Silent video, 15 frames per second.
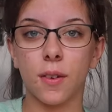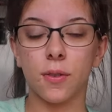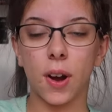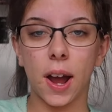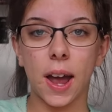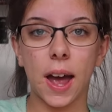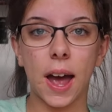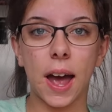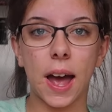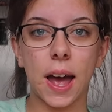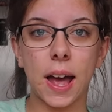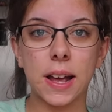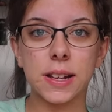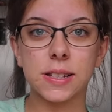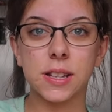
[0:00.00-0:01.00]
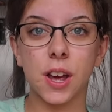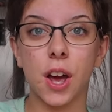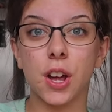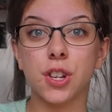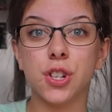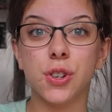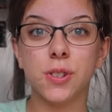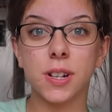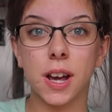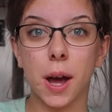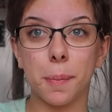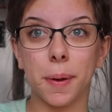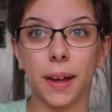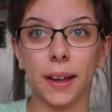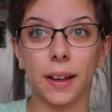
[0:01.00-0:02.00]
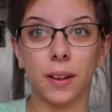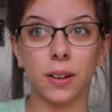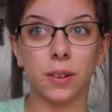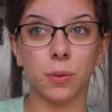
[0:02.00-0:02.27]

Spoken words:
Freya has her tutor coming,